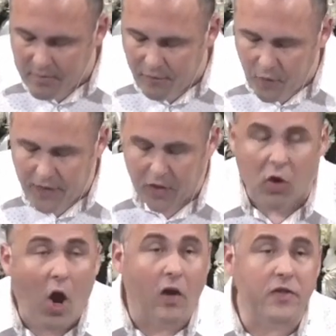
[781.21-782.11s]
before the
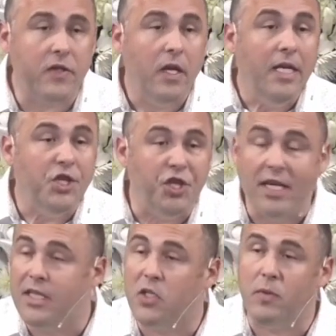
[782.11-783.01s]
cross,
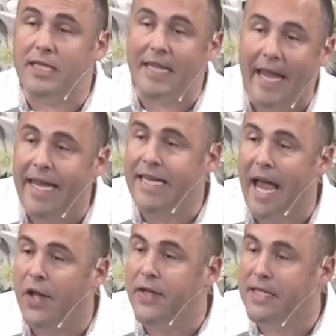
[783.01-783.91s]
Jesus was laying
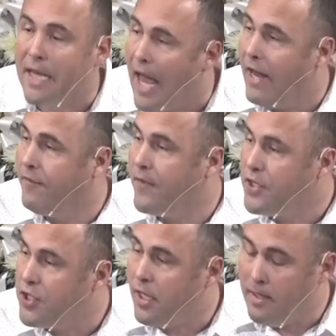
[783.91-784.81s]
down his life for
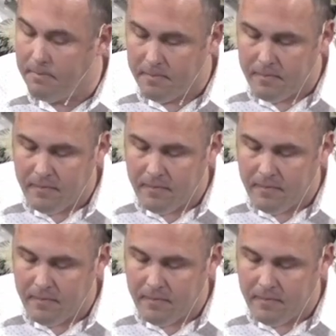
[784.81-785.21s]
the sheep.